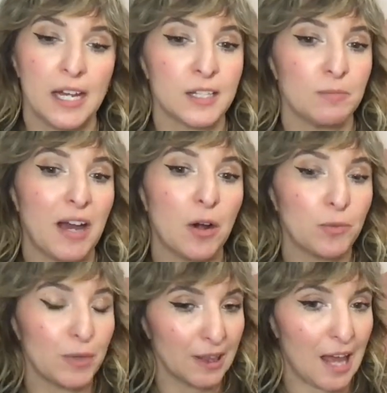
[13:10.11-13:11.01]
It's
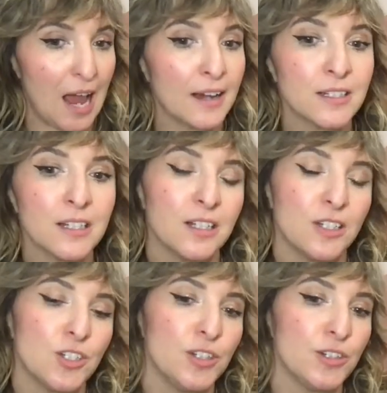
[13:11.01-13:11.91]
about relaxing
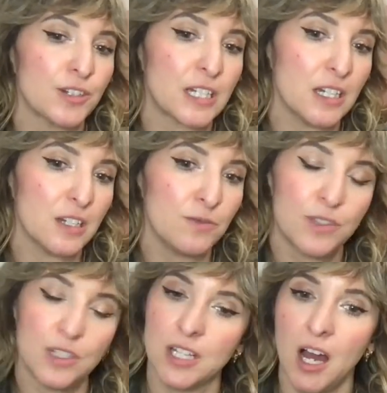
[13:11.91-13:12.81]
into your
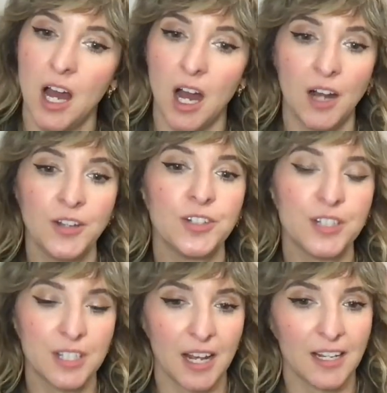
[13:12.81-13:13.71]
gifts,
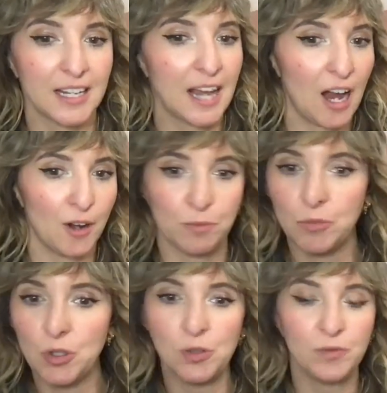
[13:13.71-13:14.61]
understanding how to
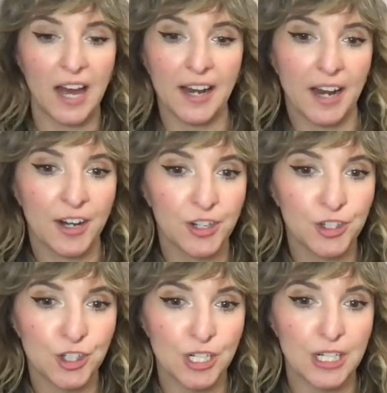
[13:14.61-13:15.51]
move that
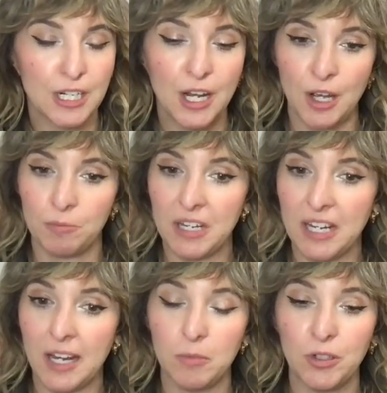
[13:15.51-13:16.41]
energy,
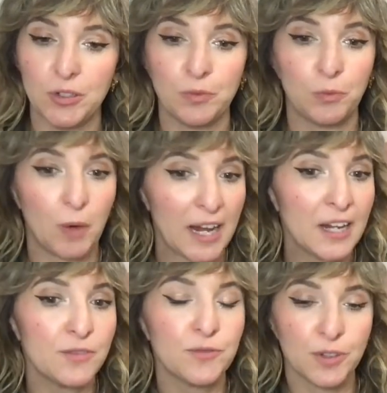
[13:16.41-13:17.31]
being able to
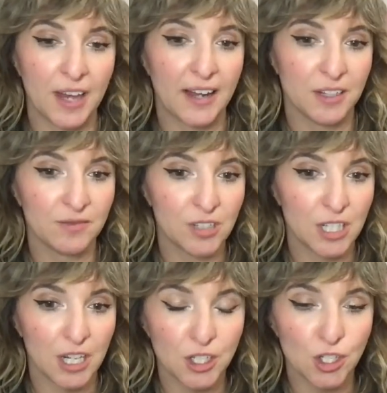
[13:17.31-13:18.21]
wait for that
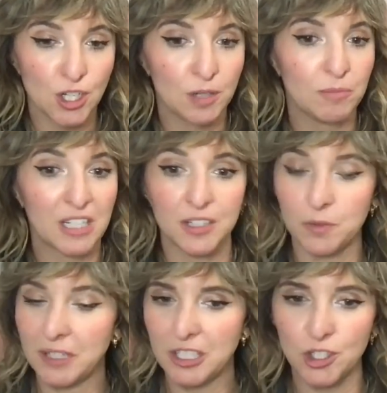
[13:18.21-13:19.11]
invitation
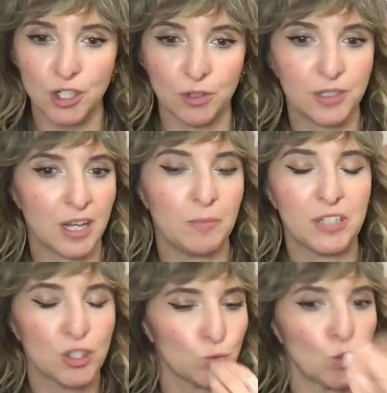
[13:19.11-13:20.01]
because when it shows
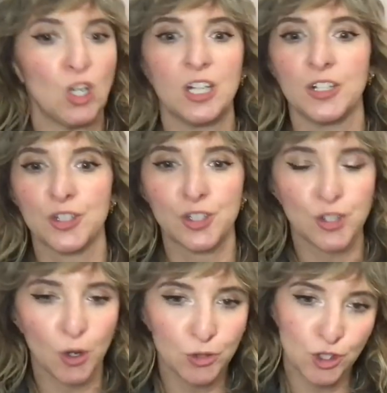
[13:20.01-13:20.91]
up, it's
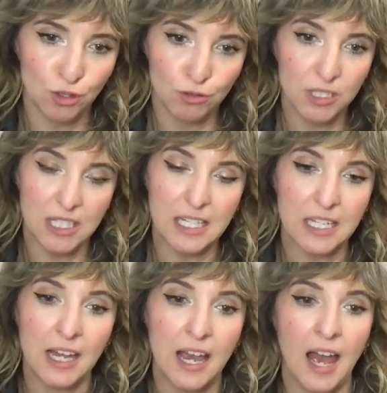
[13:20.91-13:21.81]
so
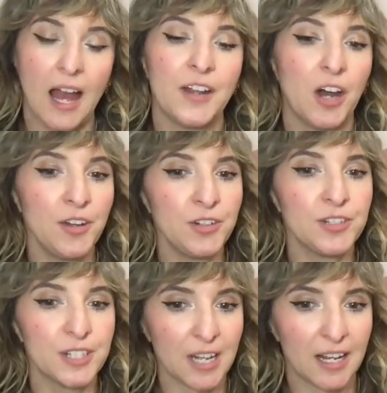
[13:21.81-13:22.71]
juicy, and
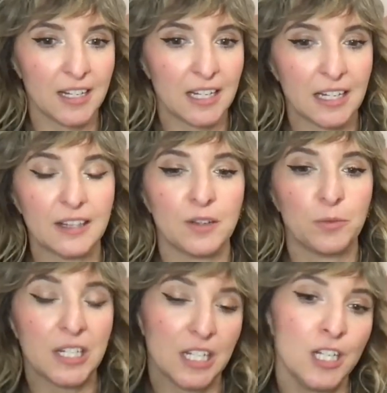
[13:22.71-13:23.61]
understanding
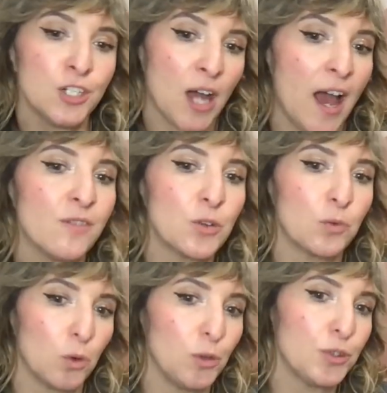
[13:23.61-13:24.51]
that we each have a
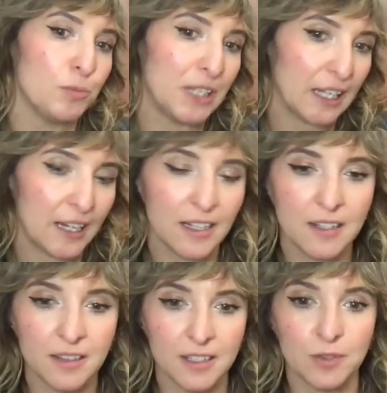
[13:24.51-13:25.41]
role to
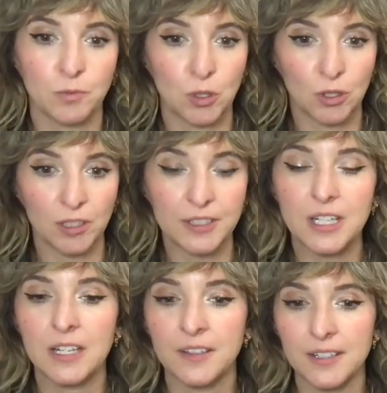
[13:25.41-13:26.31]
play in this
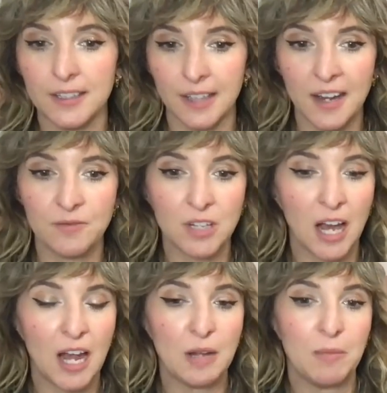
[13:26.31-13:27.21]
world, in this
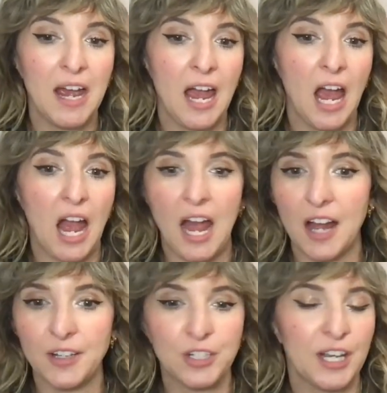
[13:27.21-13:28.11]
lifetime,
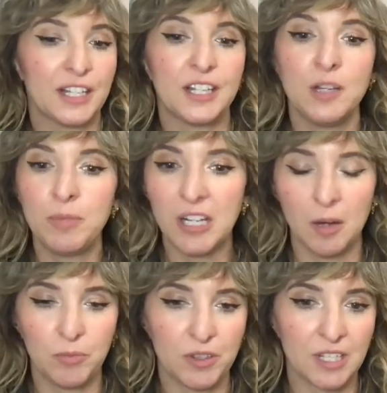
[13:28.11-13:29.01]
and
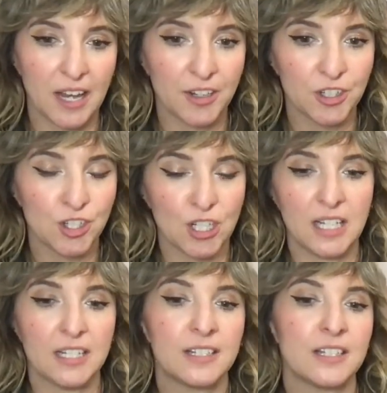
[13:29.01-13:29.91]
keeping up with the
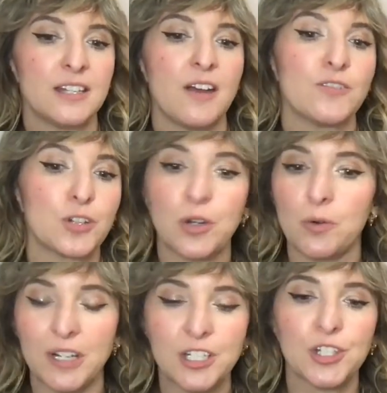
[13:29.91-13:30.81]
energy is never
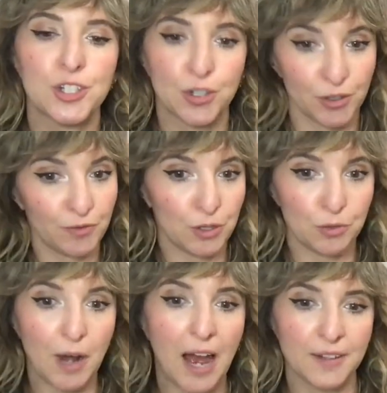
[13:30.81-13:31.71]
going to serve
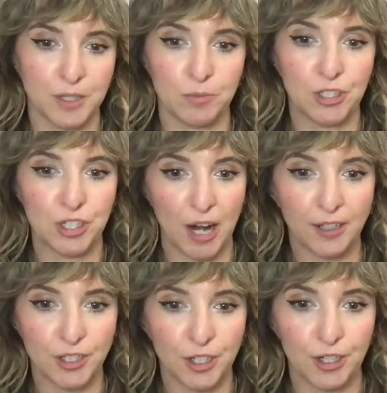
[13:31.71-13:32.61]
you as a
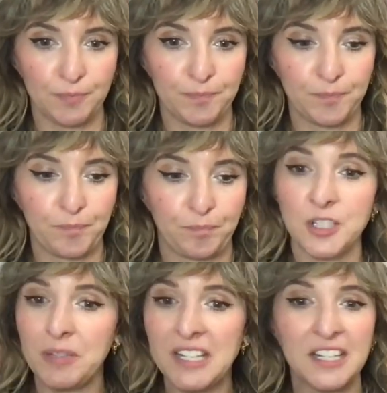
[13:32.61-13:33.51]
projector. And
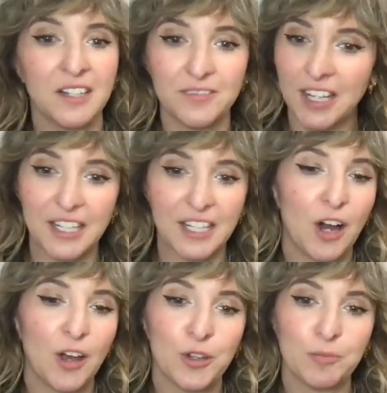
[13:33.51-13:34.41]
speaking of
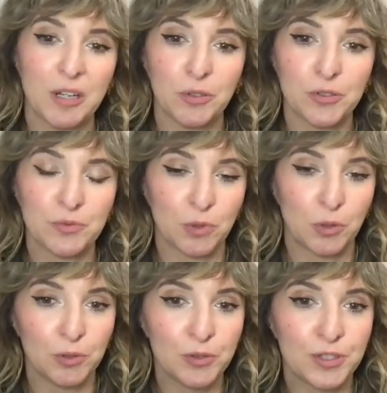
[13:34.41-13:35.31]
taking other people's
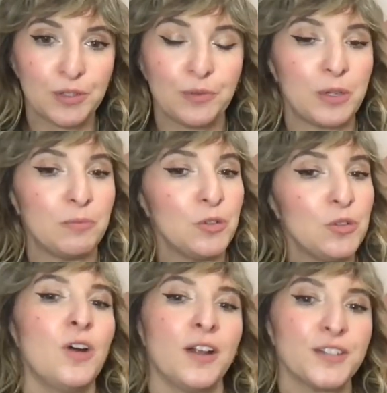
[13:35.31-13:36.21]
roles, we
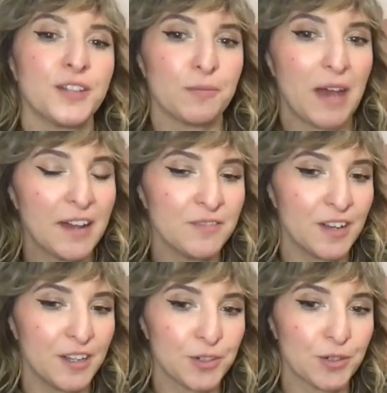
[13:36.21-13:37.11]
move on to the
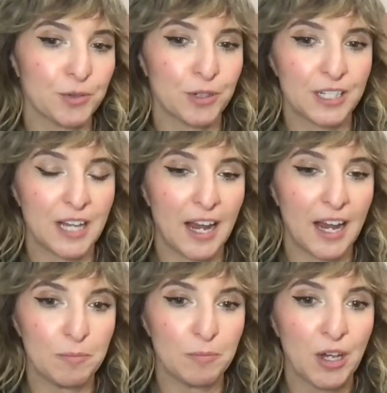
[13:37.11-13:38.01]
manifestor aura
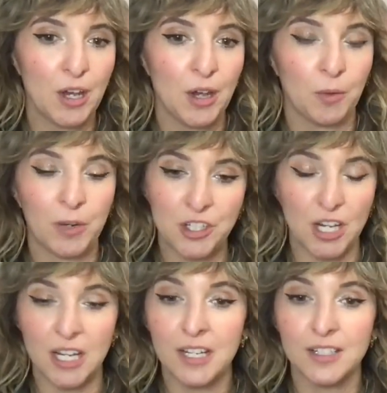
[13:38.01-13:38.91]
type,
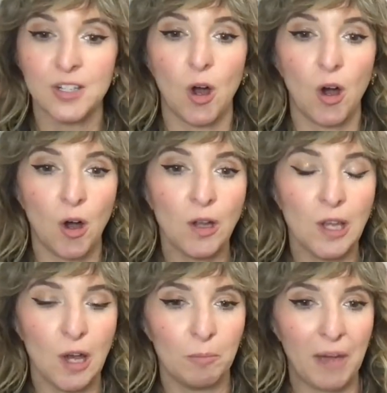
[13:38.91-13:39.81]
which is
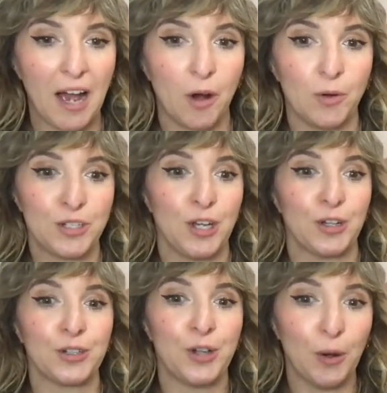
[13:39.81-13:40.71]
all about
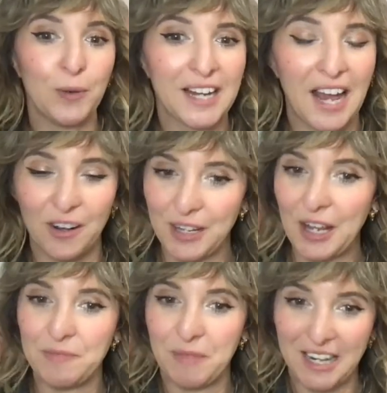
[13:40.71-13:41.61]
going
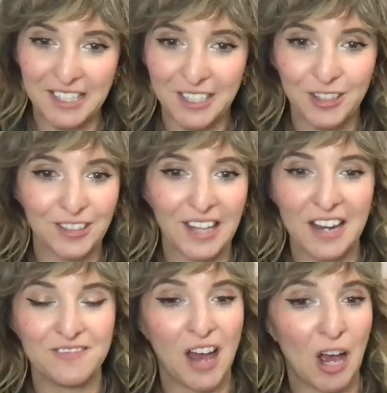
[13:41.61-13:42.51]
out and making your
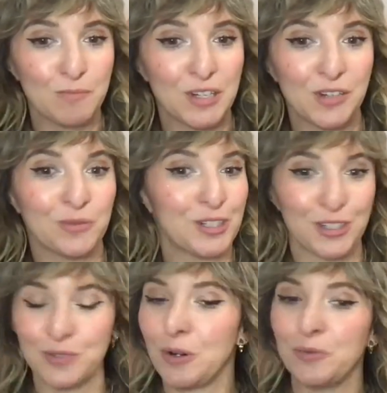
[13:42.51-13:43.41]
life happen, which
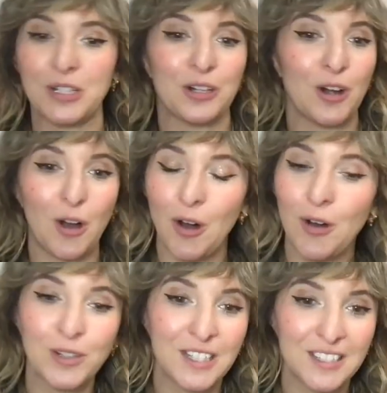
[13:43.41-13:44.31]
is what we are
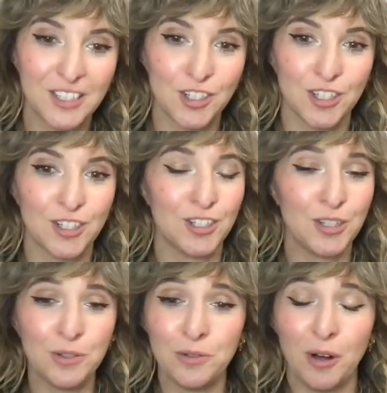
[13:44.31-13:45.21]
all conditioned to
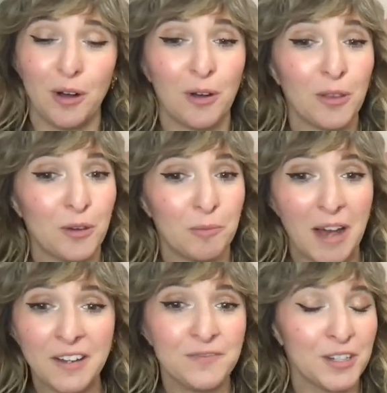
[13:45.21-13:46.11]
do, although
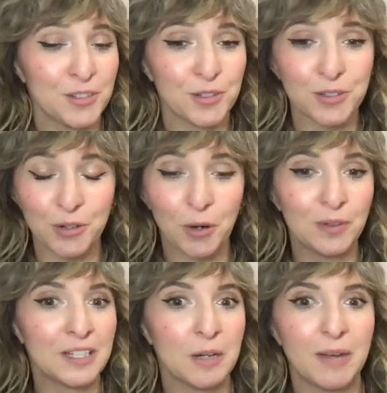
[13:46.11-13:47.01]
manifestors are
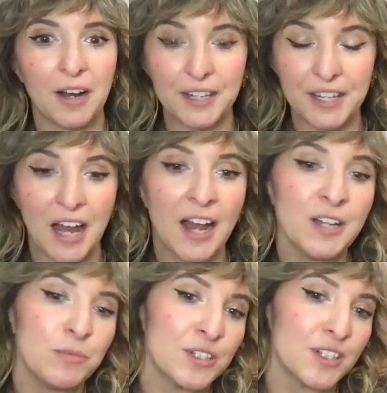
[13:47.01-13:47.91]
only about
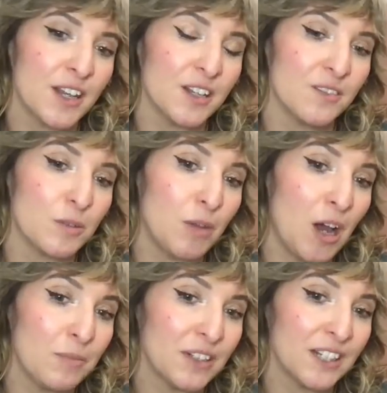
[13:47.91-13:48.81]
9% of the
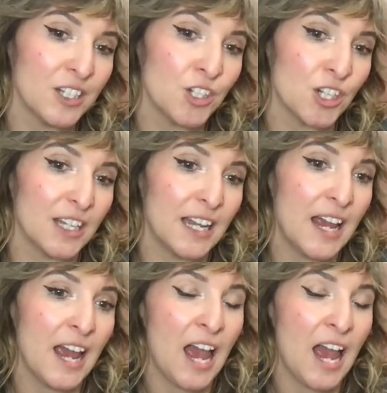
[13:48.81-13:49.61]
population.